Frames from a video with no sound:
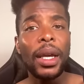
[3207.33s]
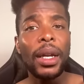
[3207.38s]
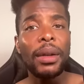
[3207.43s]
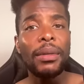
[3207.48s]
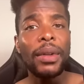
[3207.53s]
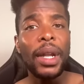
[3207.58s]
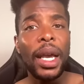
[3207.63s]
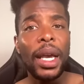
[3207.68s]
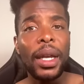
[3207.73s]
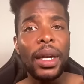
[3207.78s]

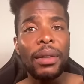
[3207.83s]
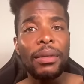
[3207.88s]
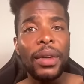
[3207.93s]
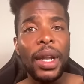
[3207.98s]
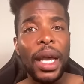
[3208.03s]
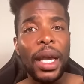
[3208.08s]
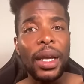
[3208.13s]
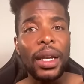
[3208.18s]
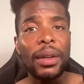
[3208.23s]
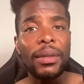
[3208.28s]
Negative,
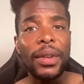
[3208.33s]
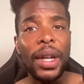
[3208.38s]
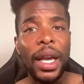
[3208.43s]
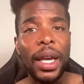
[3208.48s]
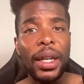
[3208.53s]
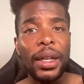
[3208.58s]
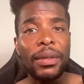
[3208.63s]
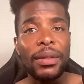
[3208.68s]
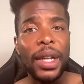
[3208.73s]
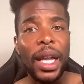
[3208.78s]
negative,
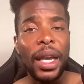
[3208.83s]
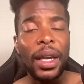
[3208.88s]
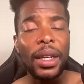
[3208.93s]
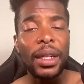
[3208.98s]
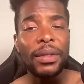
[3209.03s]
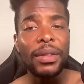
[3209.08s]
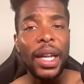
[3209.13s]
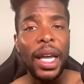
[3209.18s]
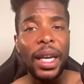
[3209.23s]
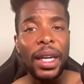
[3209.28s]
negative,
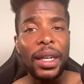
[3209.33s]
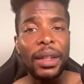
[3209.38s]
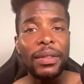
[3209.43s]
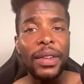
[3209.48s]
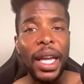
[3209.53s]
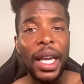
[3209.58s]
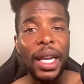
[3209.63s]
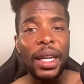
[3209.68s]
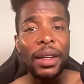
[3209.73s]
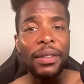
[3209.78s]
negative, negative,
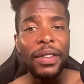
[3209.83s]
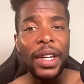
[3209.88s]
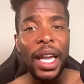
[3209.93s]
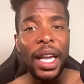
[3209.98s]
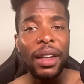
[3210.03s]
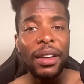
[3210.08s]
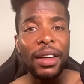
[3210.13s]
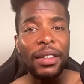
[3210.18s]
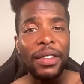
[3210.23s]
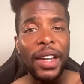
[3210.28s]
negative, negative,
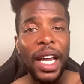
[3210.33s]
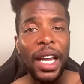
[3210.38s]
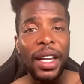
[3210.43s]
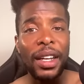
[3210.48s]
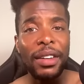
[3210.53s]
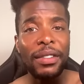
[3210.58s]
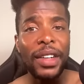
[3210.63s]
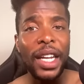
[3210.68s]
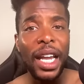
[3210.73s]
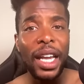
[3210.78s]

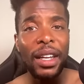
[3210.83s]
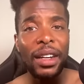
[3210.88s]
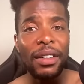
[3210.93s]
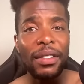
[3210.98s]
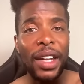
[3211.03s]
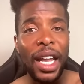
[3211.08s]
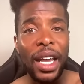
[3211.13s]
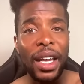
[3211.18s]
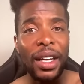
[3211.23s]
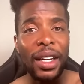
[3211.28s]
negative, negative, negative,
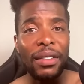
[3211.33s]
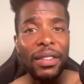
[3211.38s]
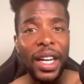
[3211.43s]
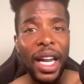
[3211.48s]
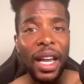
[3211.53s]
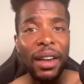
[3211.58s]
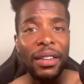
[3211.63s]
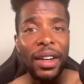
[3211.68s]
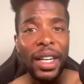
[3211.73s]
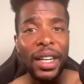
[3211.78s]

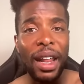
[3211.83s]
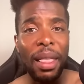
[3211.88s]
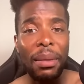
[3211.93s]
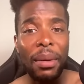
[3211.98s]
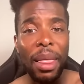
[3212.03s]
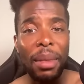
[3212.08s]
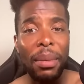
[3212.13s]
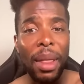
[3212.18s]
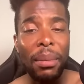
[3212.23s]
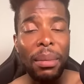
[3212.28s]
negative, blah,
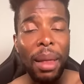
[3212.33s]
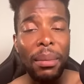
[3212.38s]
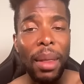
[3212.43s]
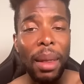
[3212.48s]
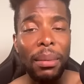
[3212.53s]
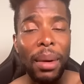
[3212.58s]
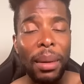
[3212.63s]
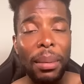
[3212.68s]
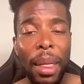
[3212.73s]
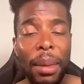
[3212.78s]
blah, blah, blah,
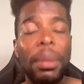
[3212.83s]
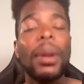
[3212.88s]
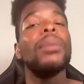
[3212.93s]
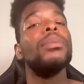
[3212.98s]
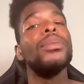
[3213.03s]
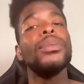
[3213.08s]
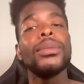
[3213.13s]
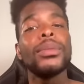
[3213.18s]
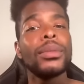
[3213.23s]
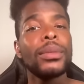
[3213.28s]
blah, blah, blah.
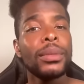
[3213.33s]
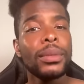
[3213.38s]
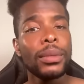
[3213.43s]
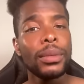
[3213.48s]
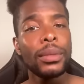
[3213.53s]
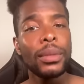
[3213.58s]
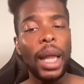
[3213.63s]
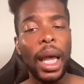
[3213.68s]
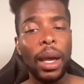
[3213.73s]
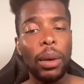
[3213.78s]

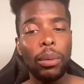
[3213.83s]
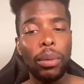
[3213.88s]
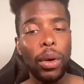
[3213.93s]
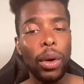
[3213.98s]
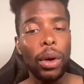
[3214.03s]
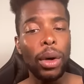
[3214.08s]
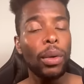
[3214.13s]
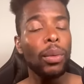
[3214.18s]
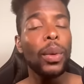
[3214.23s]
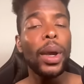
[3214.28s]
Like a
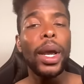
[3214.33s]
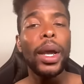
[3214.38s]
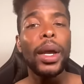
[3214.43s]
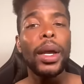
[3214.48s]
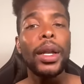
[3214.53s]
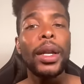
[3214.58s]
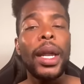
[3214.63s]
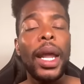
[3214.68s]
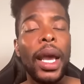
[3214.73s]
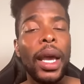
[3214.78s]
broken record.
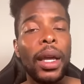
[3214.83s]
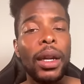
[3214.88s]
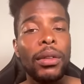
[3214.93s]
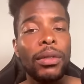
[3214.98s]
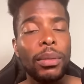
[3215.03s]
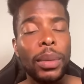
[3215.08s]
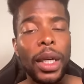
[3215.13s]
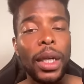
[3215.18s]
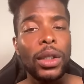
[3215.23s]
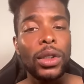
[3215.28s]
Negative,
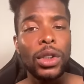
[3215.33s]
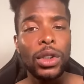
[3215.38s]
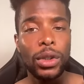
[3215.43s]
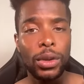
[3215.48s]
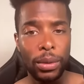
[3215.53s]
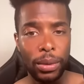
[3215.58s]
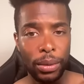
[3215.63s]
bitch.